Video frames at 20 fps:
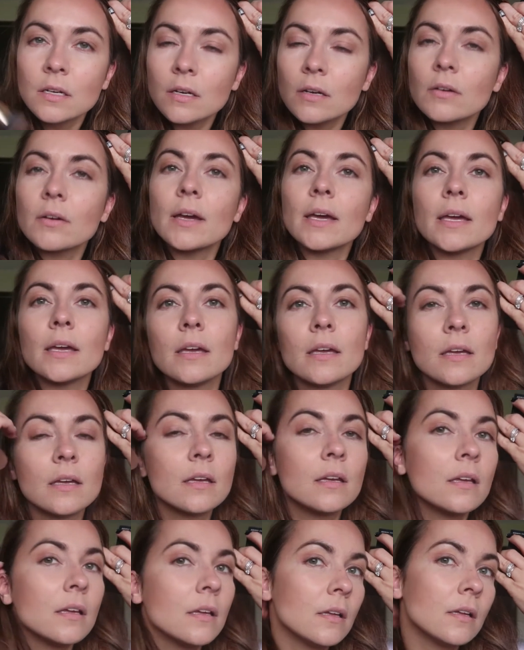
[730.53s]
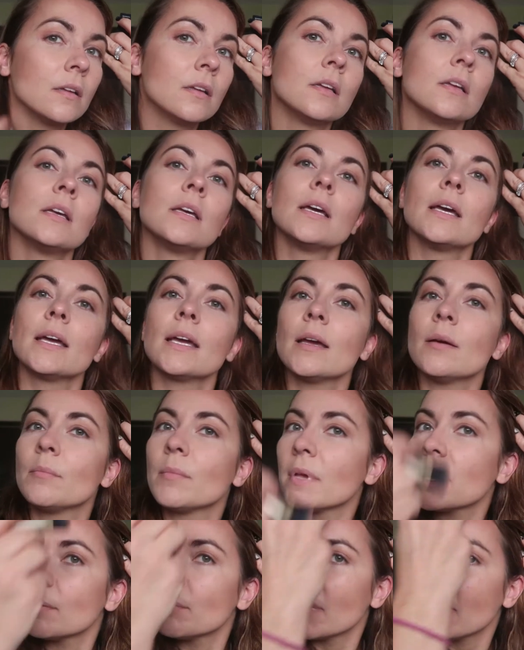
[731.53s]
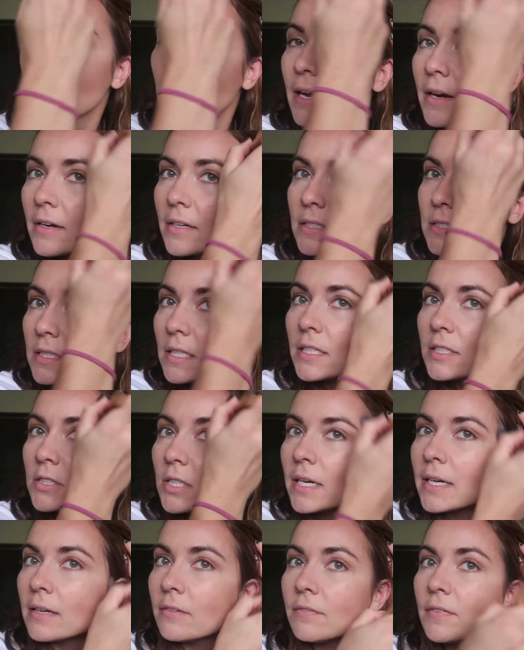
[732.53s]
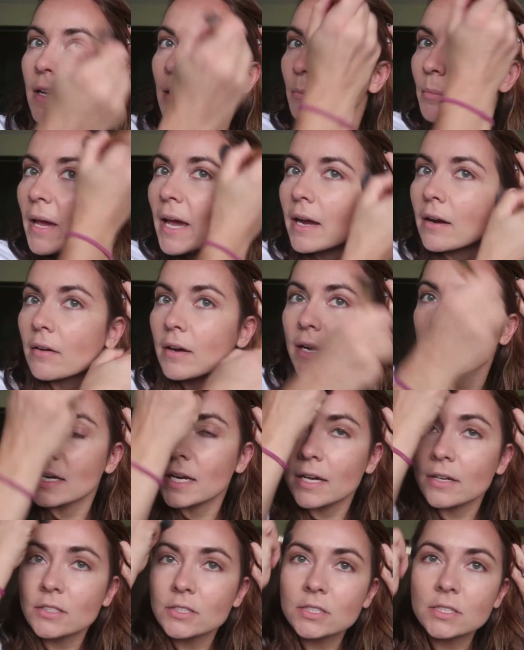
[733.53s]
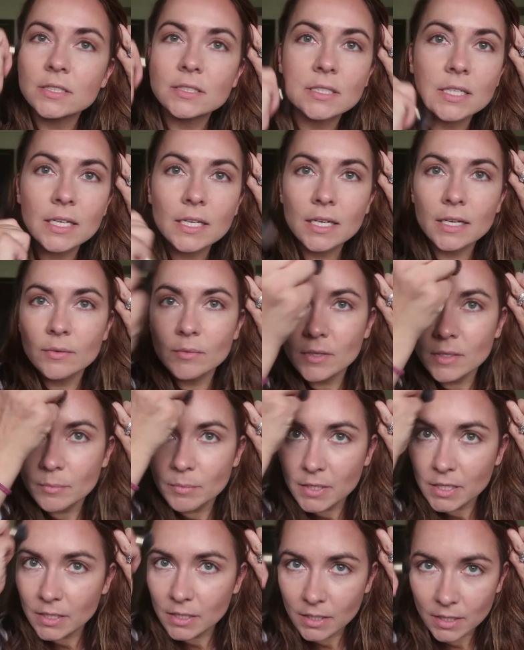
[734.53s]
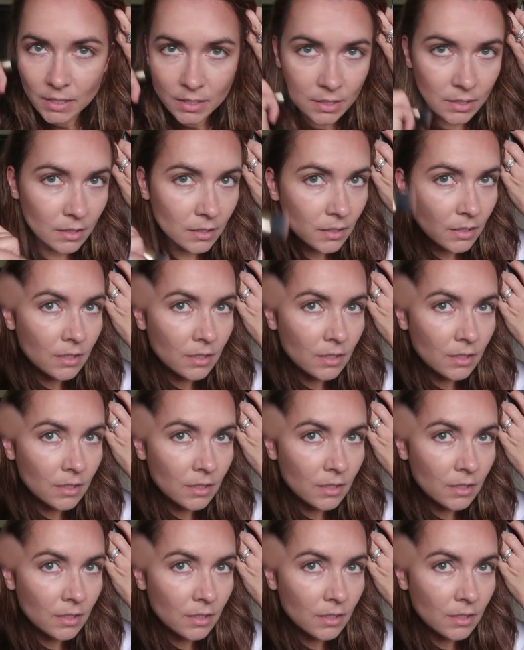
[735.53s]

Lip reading: Okay. I got like my hair is like trying to fight back right now. She's like, I want to be in it.